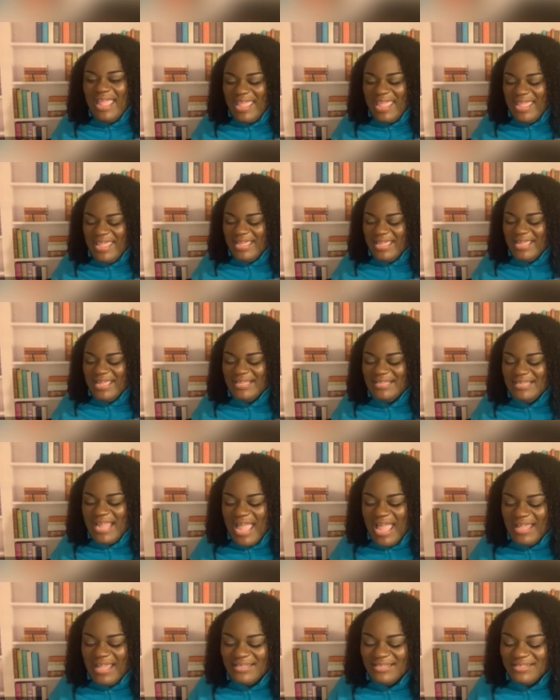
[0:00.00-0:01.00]
And
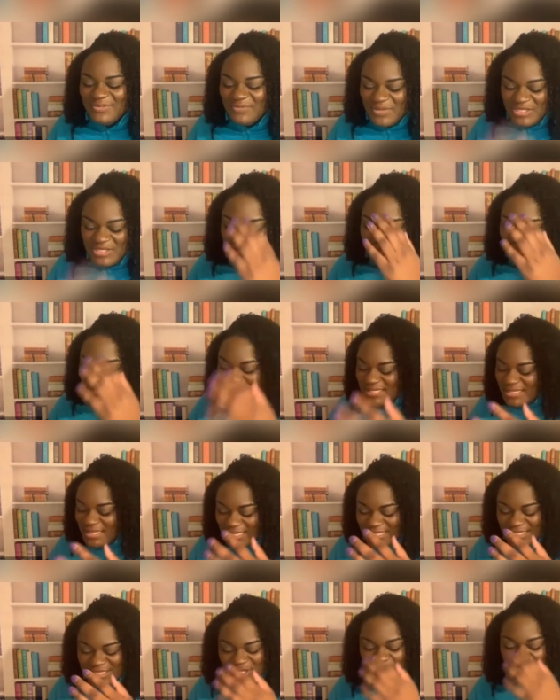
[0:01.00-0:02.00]
when you
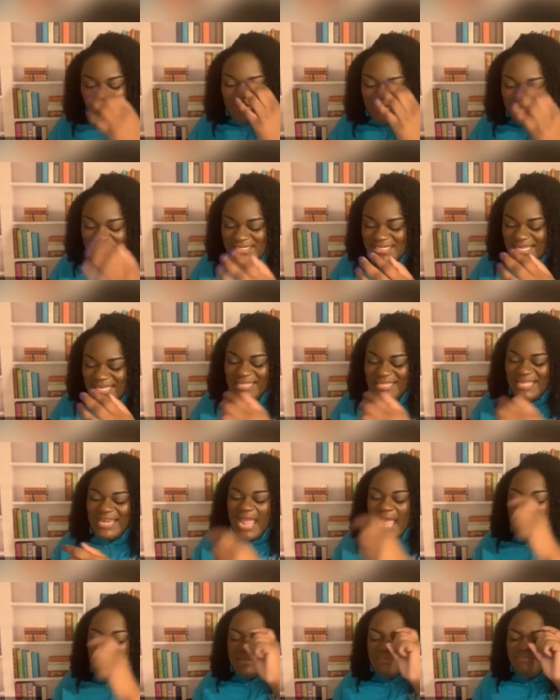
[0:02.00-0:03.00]
said that,
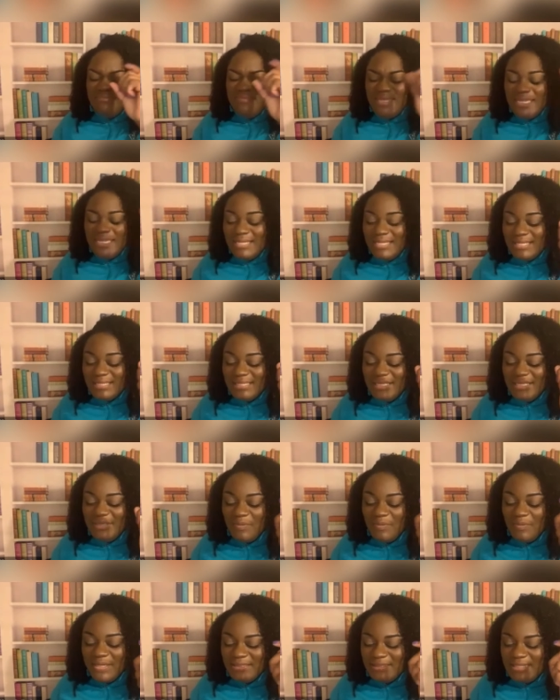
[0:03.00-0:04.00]
I immediately
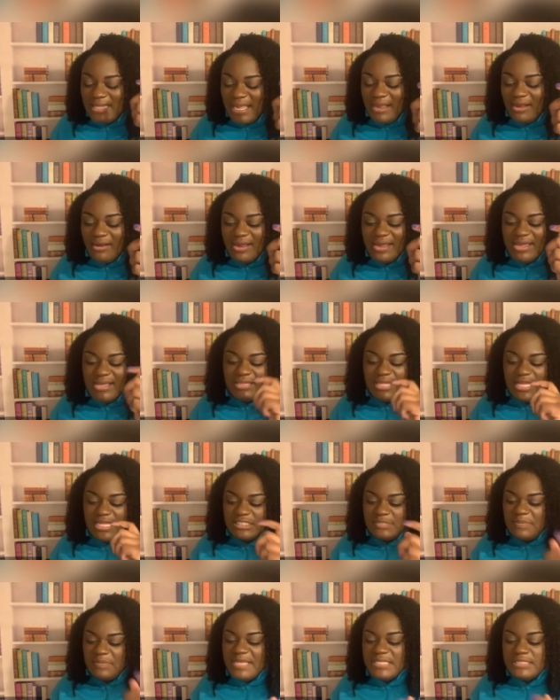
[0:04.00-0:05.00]
went there in that
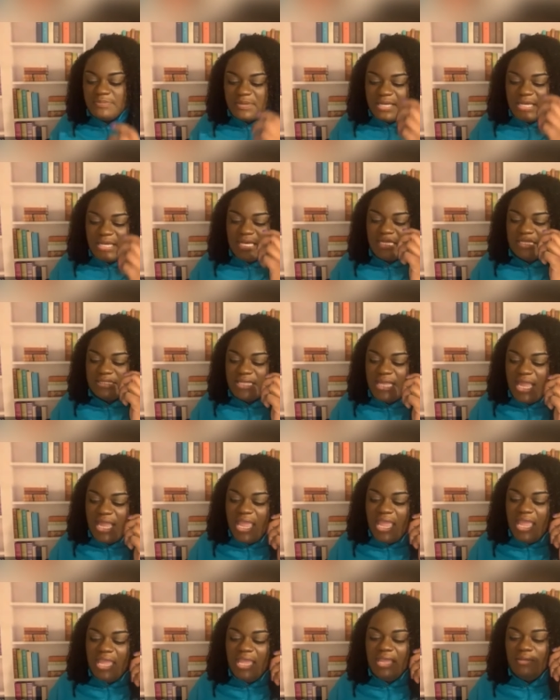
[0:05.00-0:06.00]
space because
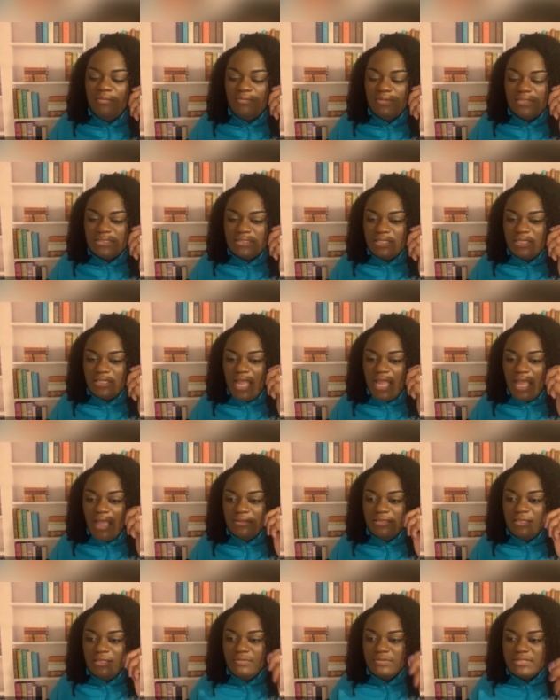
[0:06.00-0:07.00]
there was
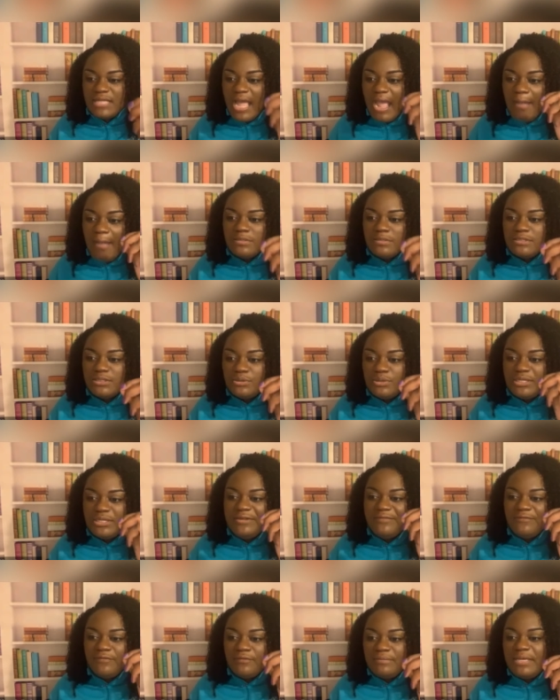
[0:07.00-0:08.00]
an
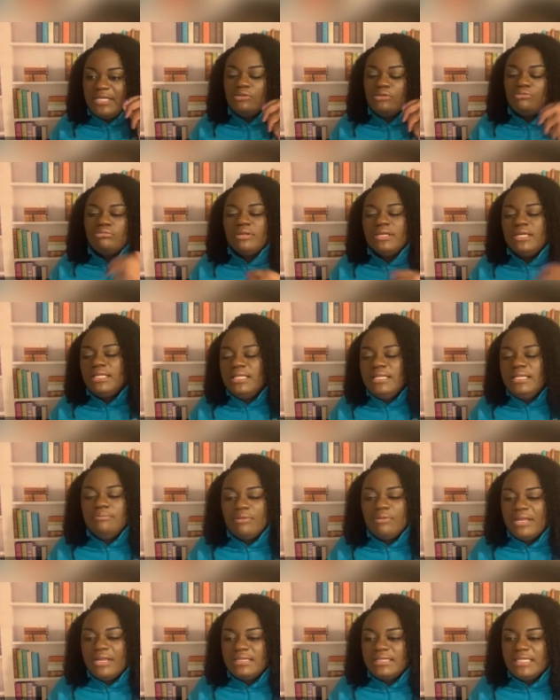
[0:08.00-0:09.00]
opportunity for me to really
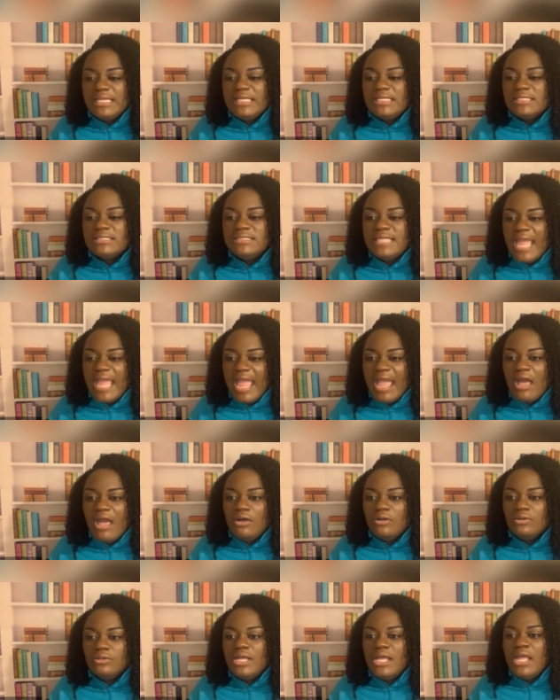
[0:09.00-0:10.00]
break things
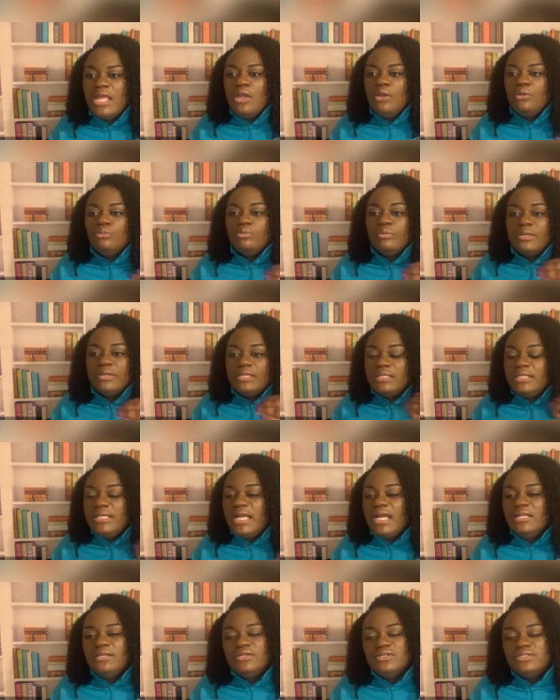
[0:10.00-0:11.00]
down, really
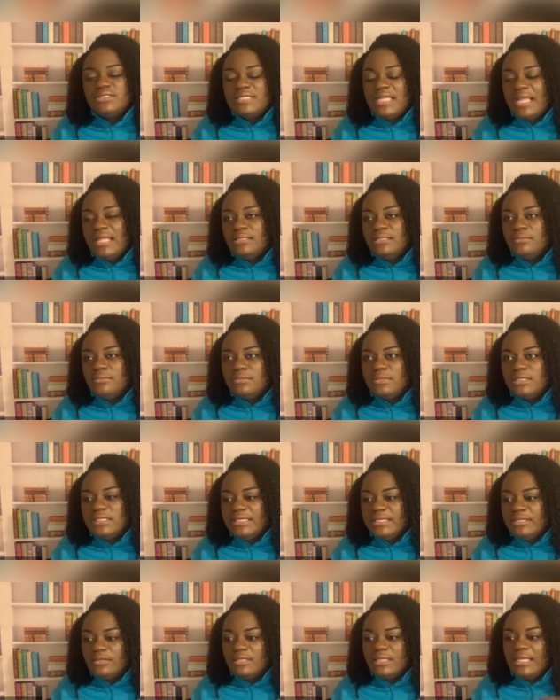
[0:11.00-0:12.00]
understand them
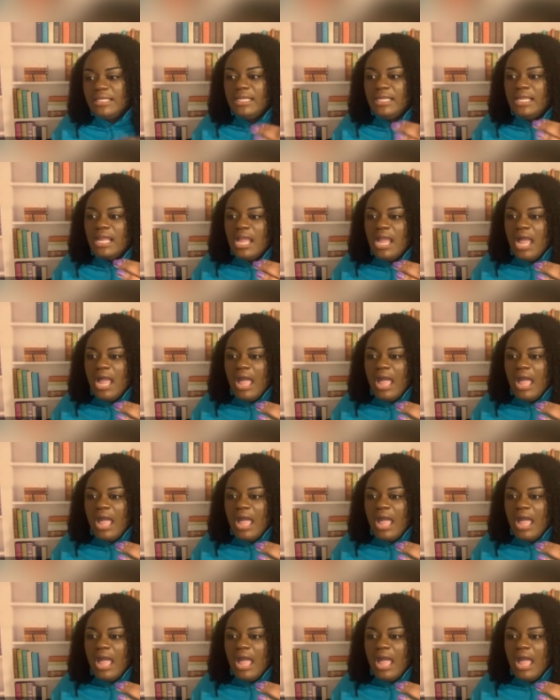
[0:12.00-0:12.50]
clearly.